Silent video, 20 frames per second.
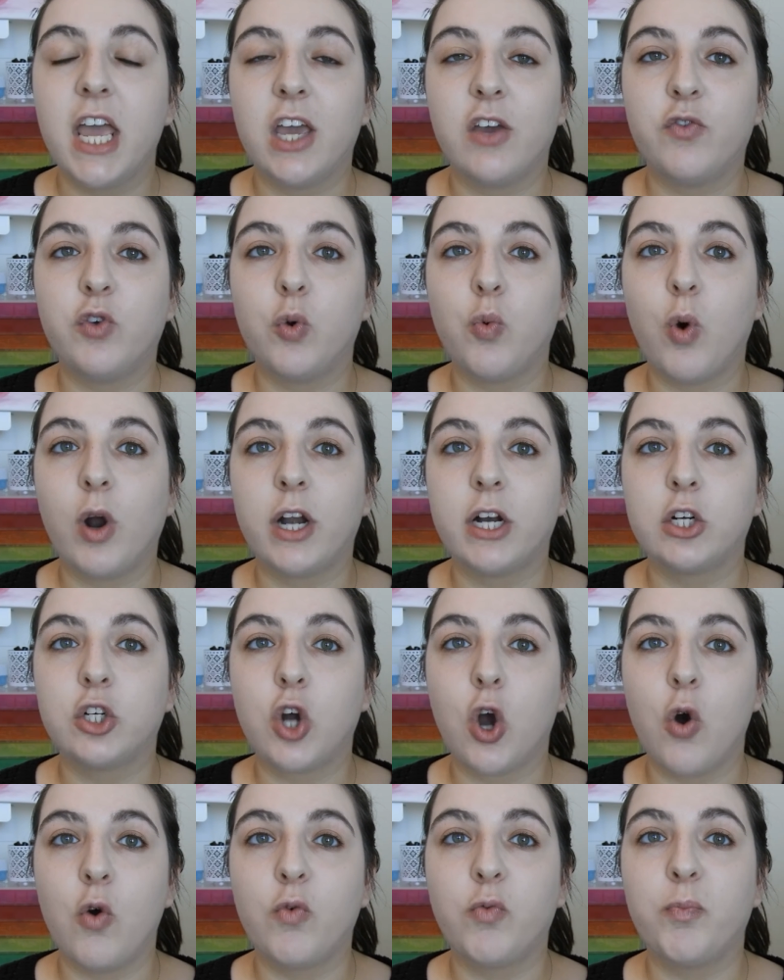If you want to
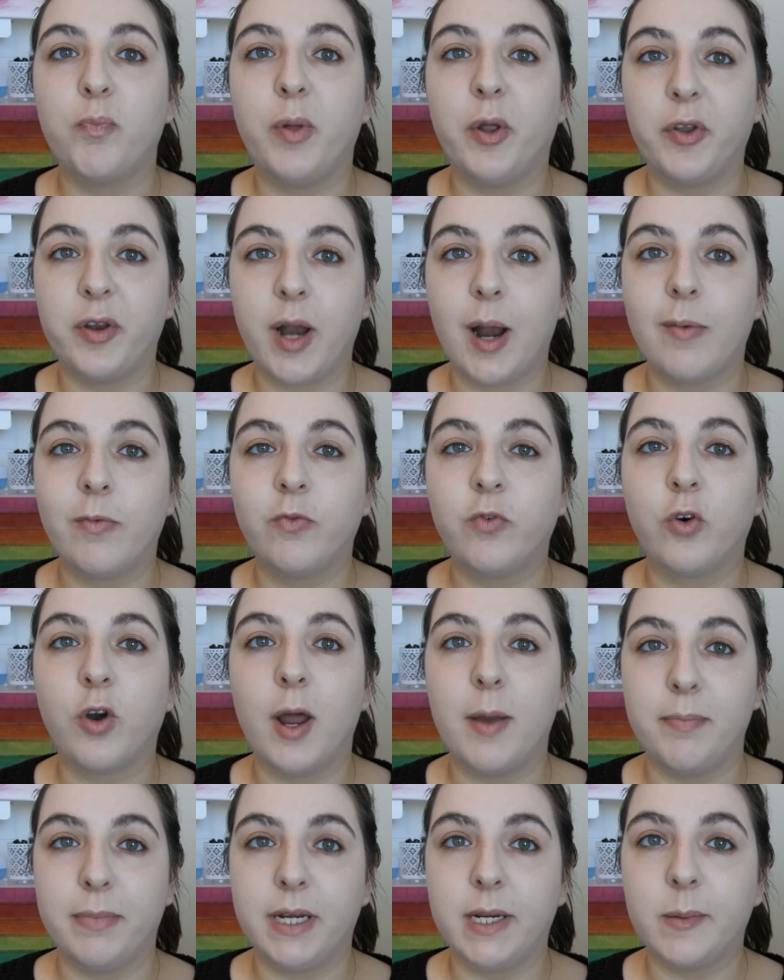go build it up for
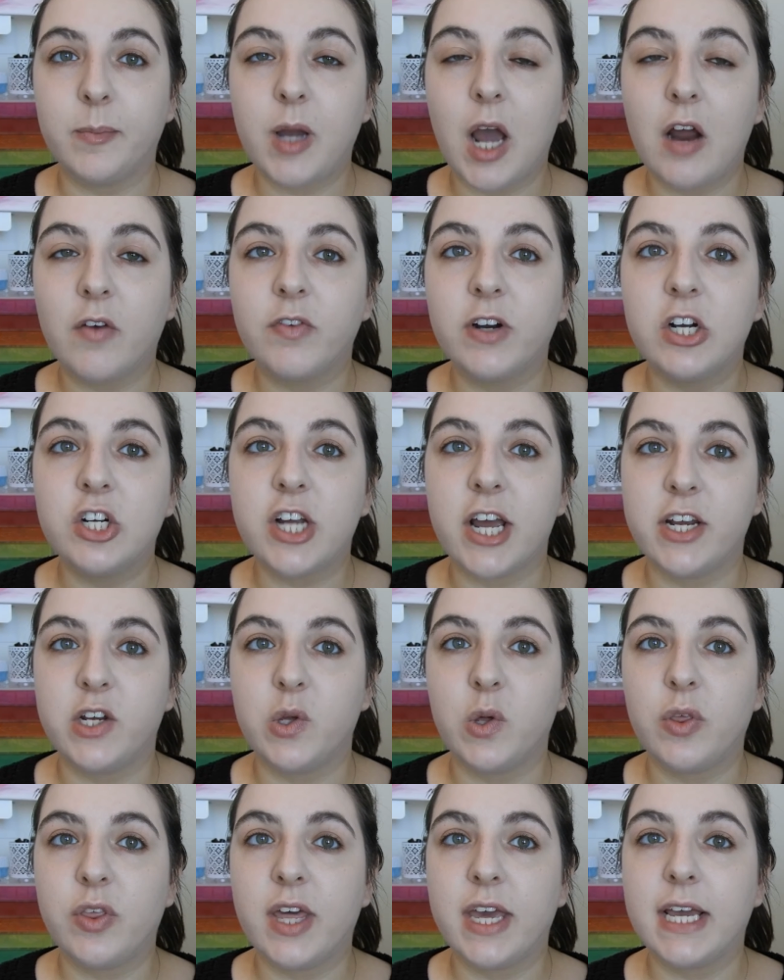a medium coverage, I
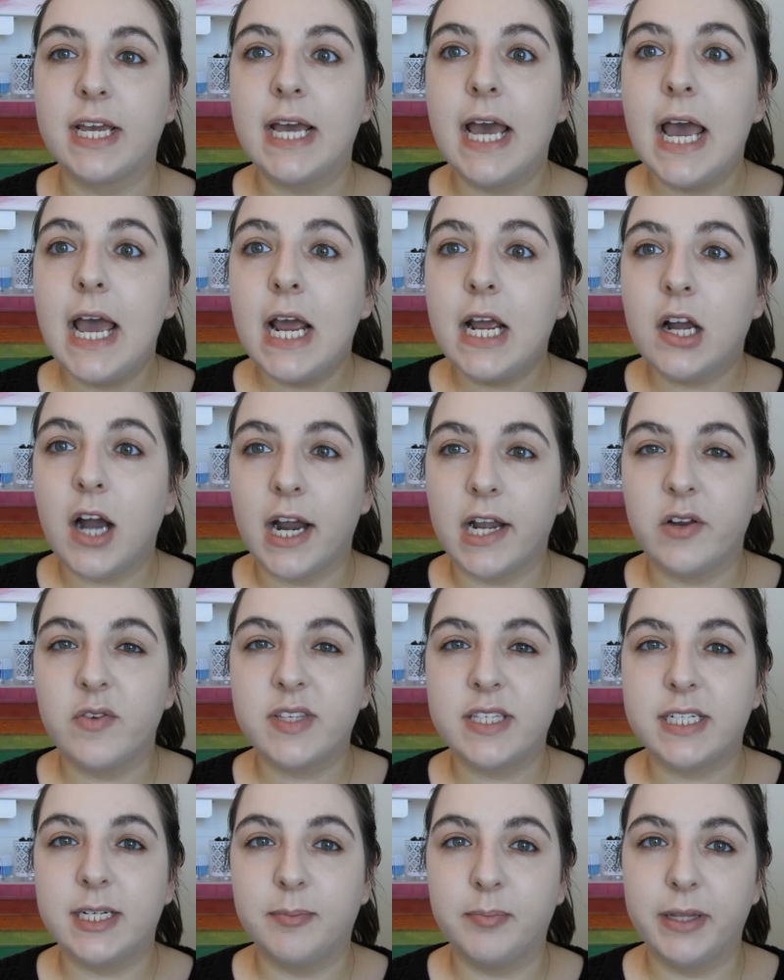do think kind
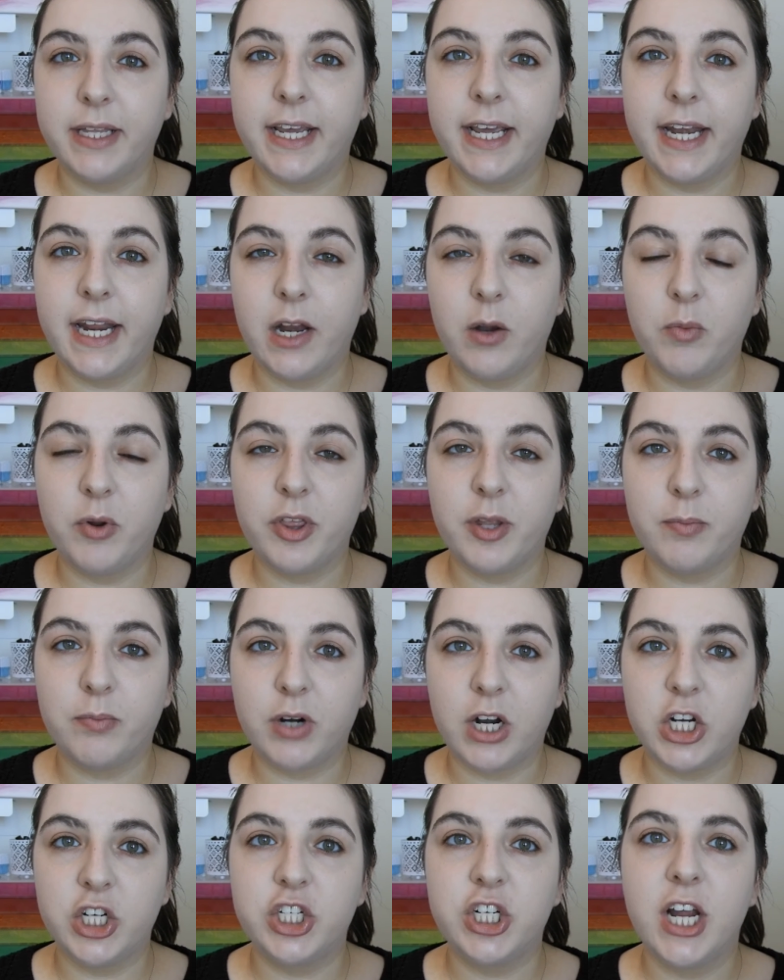of stippling it in with a
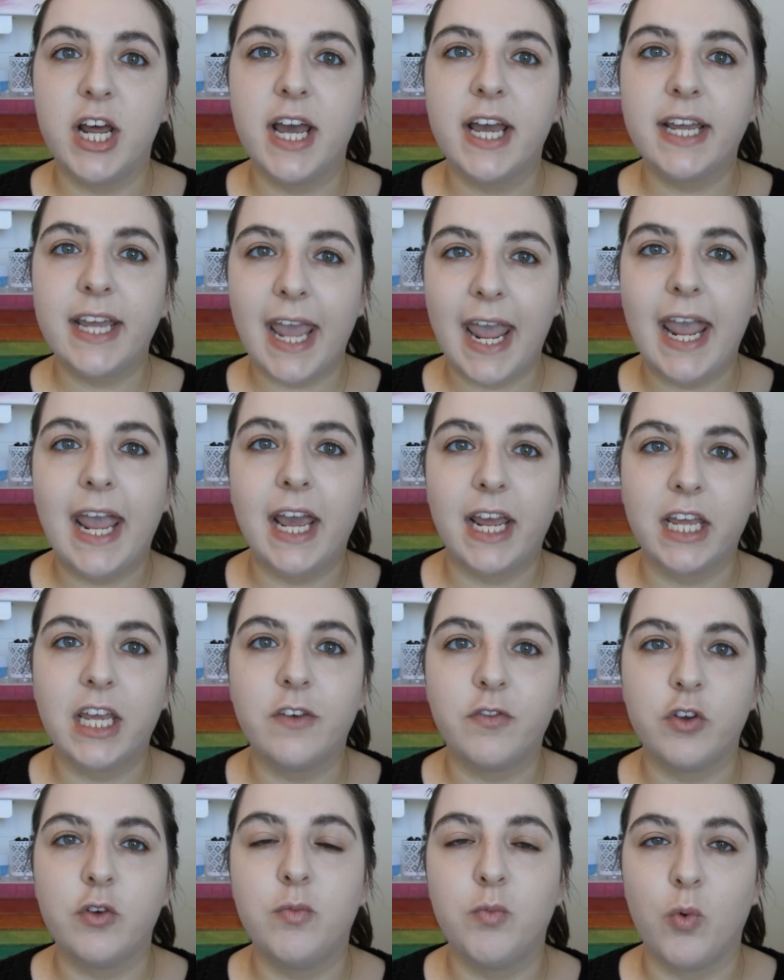brush can
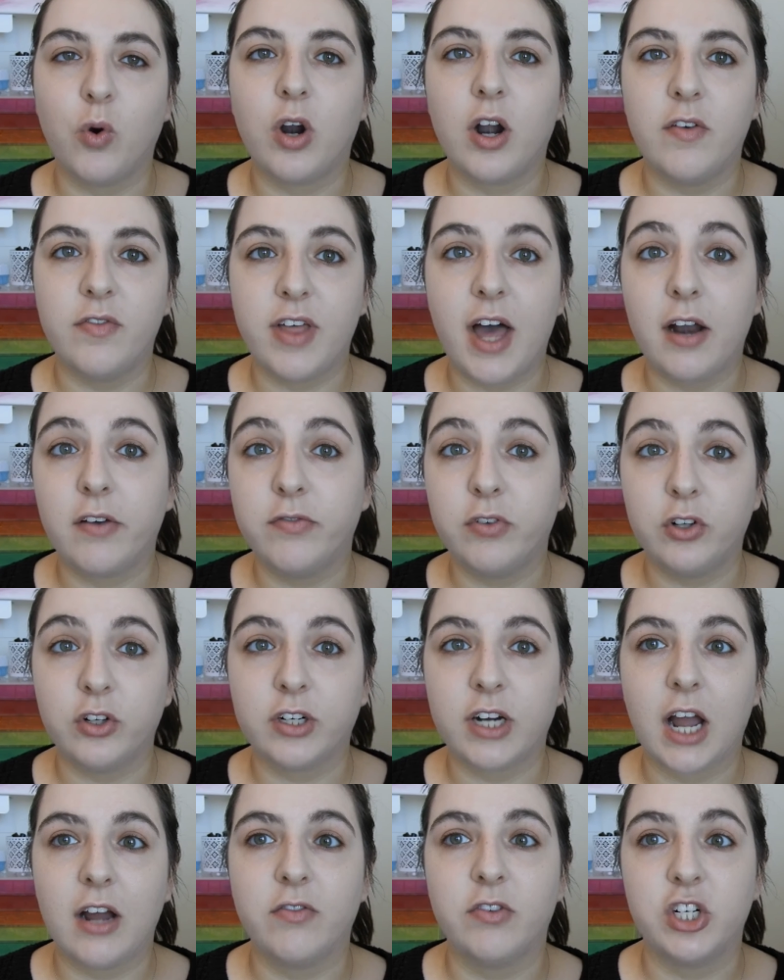give you more of that
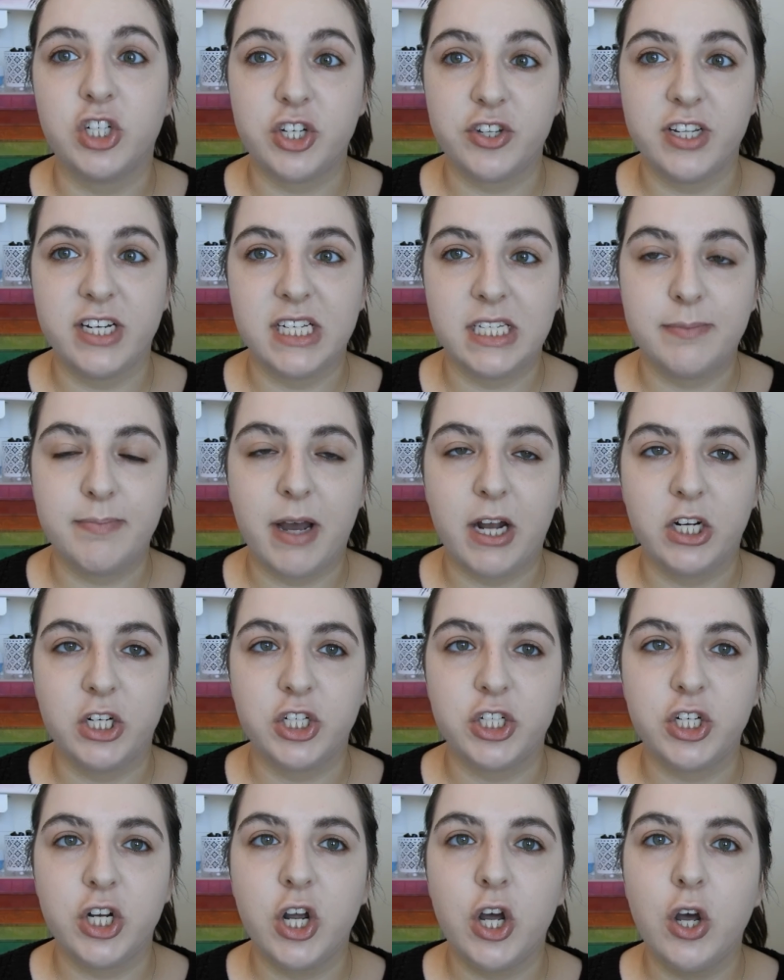fuller coverage than a
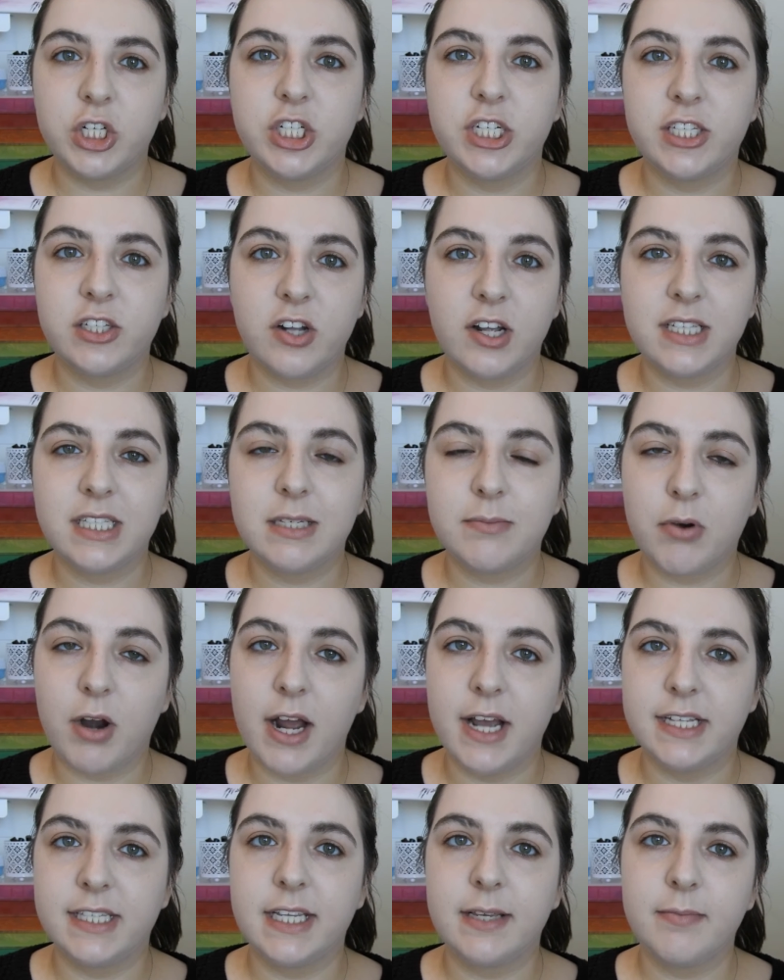sponge, which is not
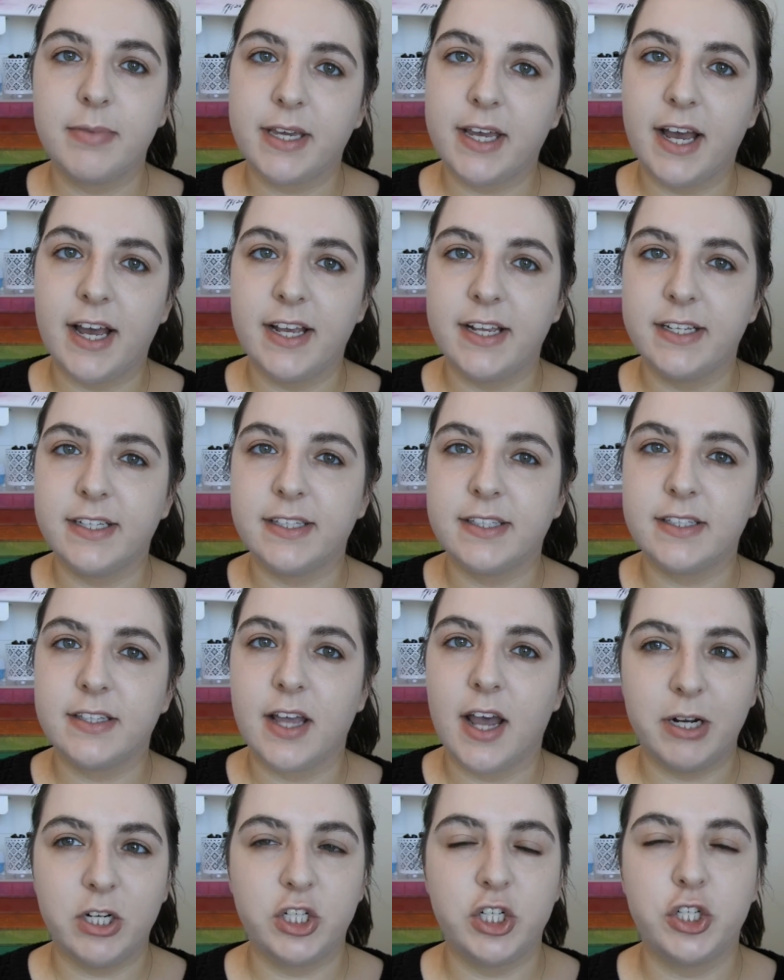surprising because
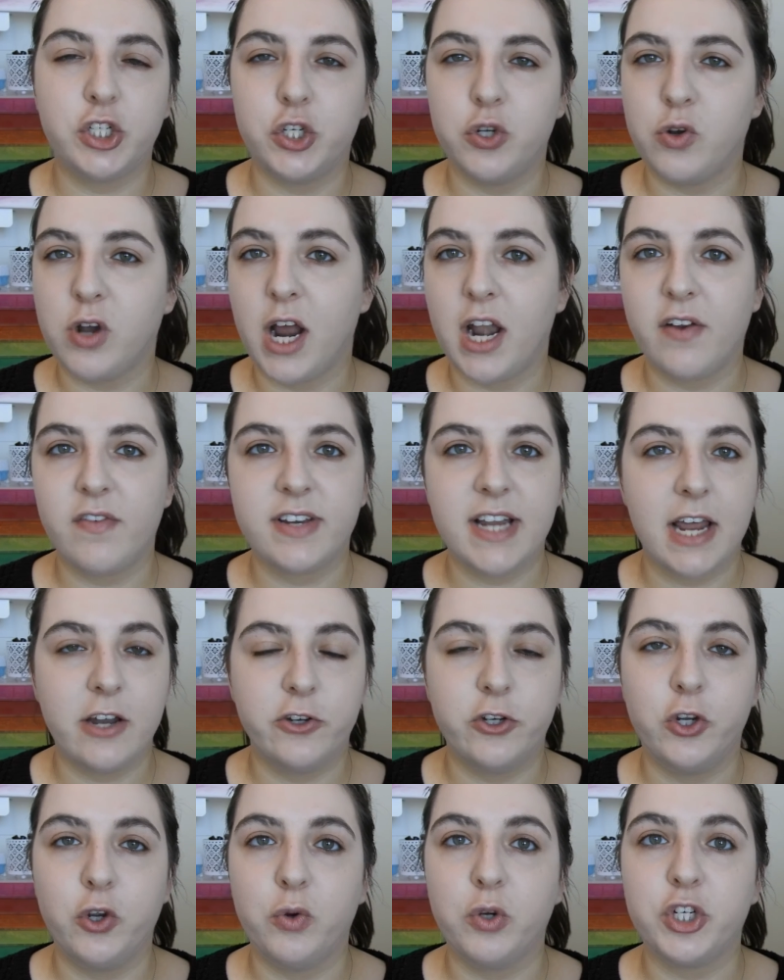sponges do kind of
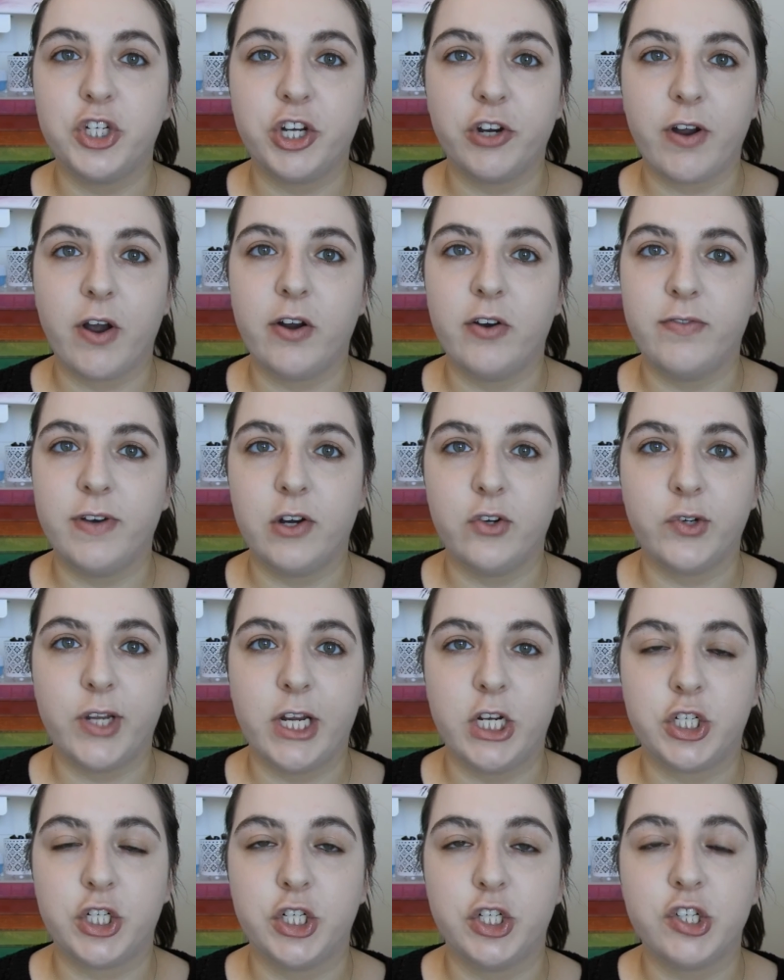tend to sheer out a
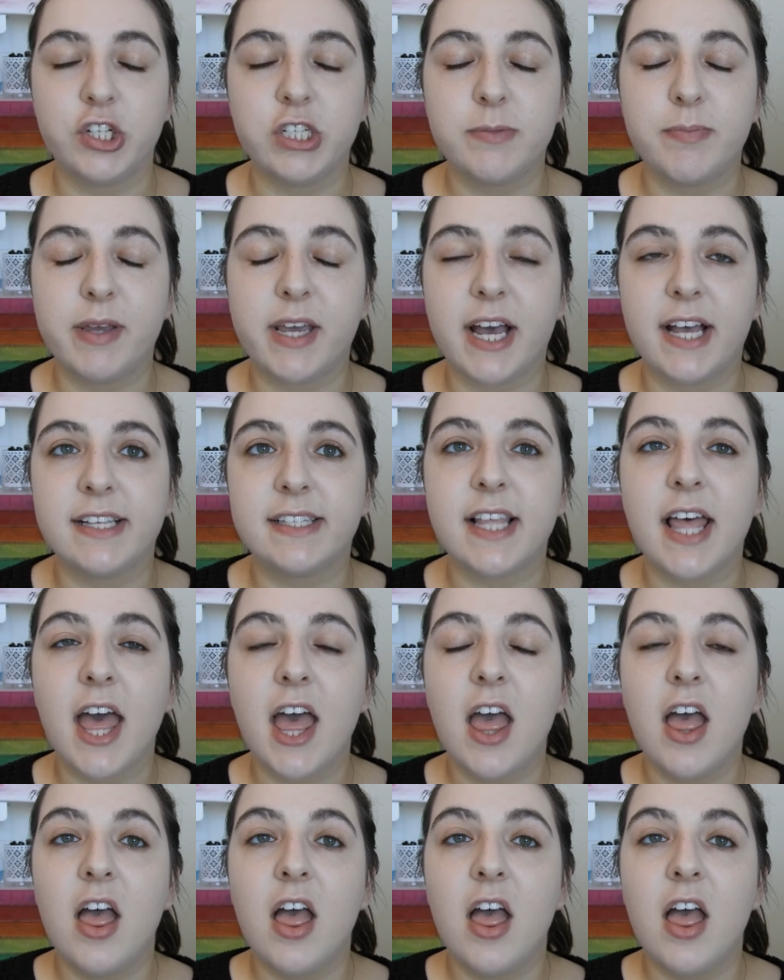foundation just because